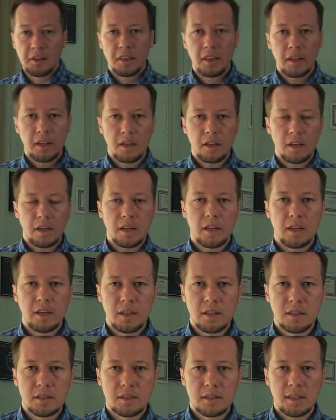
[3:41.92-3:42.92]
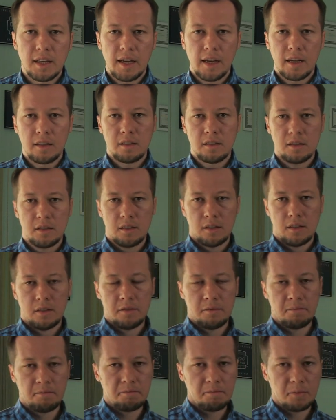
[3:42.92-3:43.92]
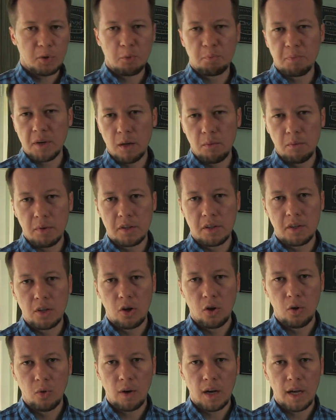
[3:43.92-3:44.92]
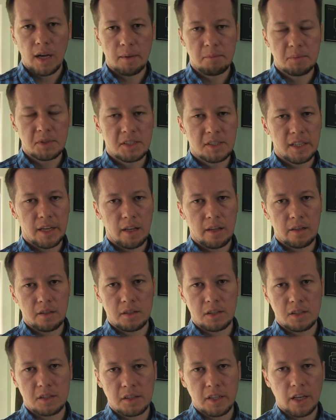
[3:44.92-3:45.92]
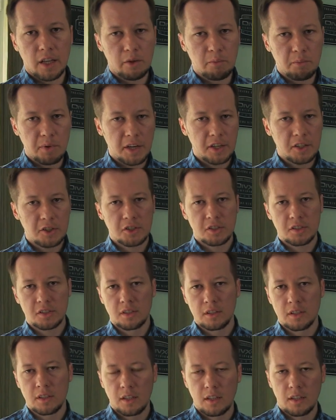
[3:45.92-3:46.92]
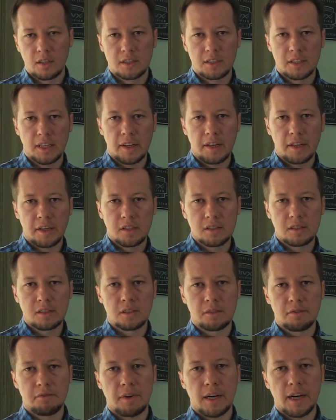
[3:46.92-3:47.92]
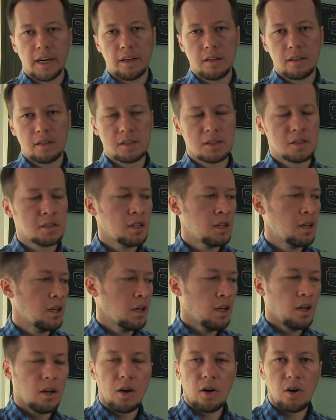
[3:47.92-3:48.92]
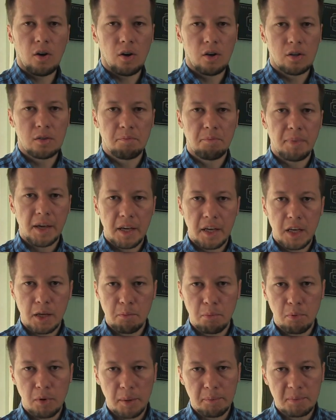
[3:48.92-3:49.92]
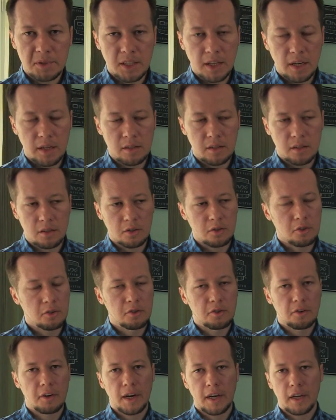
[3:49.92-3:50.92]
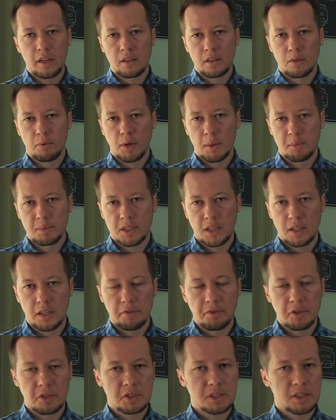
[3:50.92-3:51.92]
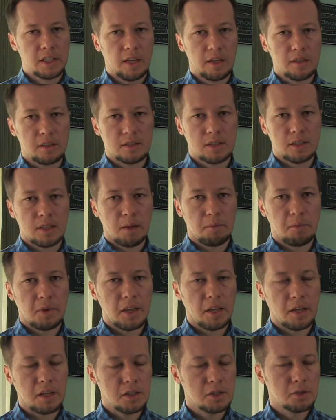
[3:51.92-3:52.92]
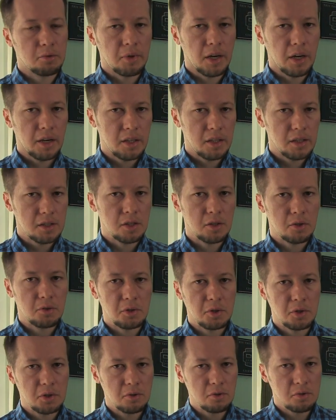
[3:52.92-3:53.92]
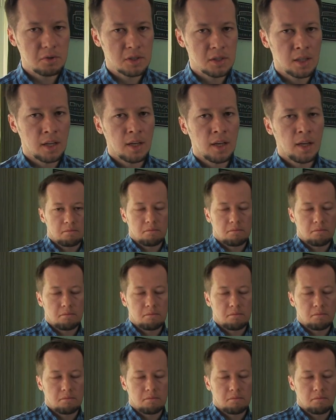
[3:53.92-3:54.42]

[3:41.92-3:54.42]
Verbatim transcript: thing is that uh, you probably know I'm selling these calibration settings files on PayHip website. A great website if you're selling something. It's really easy to use.